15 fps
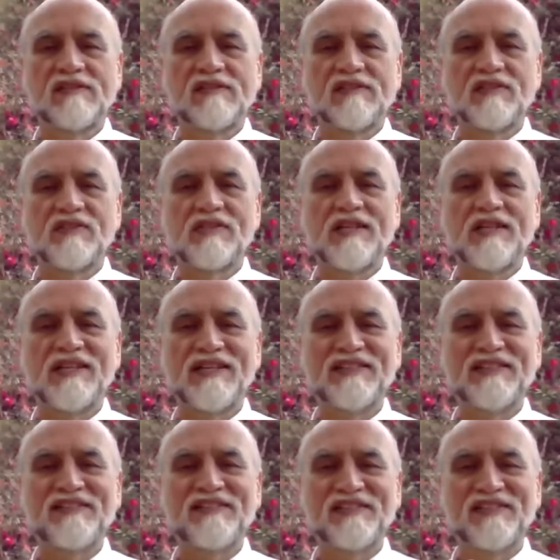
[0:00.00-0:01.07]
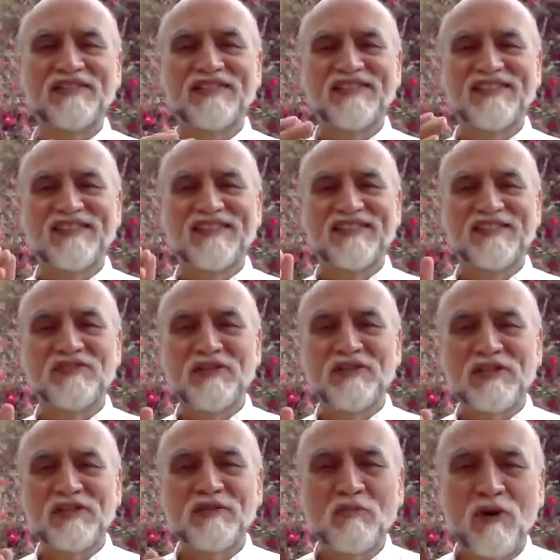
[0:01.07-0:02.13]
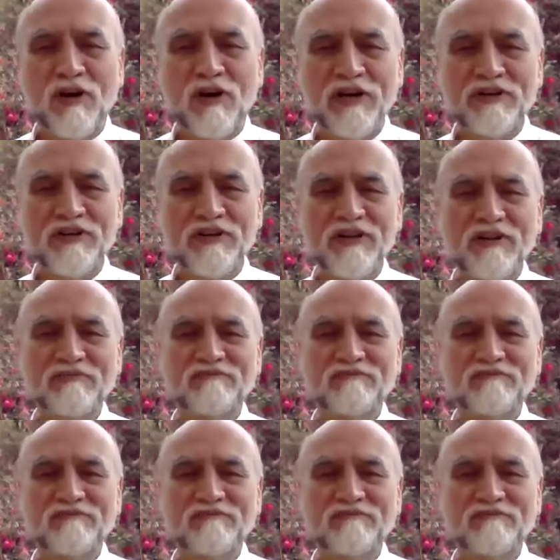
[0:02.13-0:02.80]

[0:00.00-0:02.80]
said, look at water,